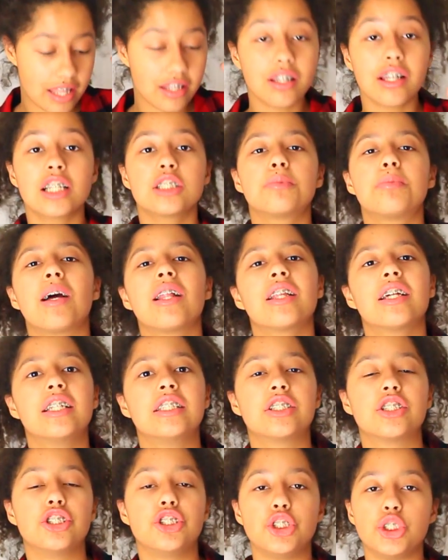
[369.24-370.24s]
And the last palette
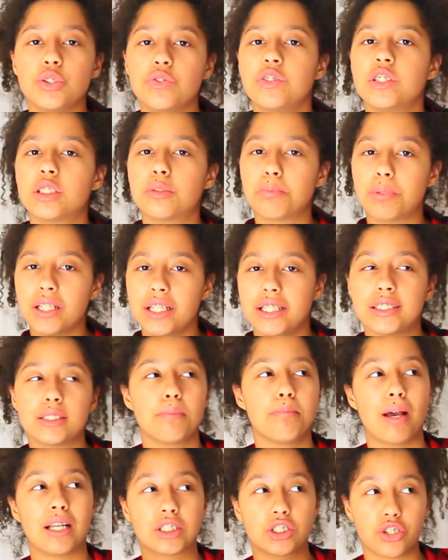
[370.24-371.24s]
is the Juvia's Place
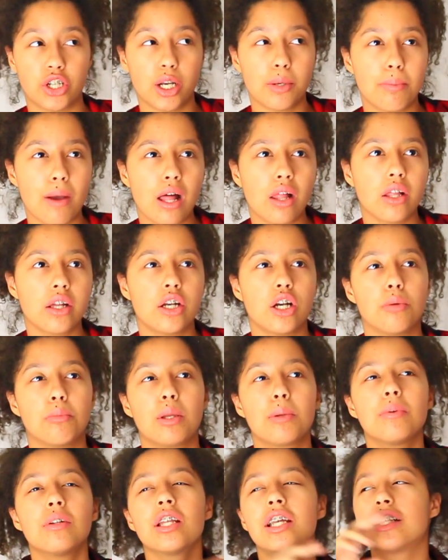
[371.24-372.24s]
Masquerade palette, or
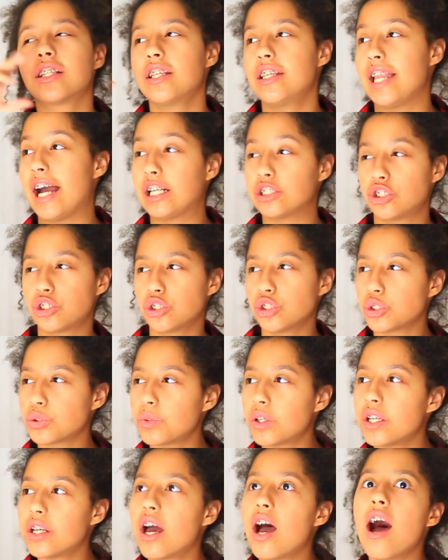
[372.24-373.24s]
maybe like the Naturals
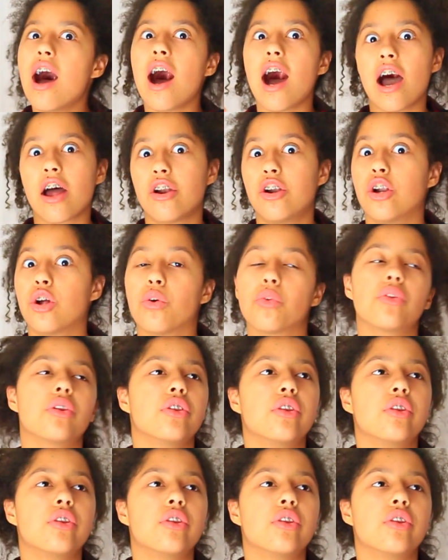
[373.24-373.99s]
one. I don't know.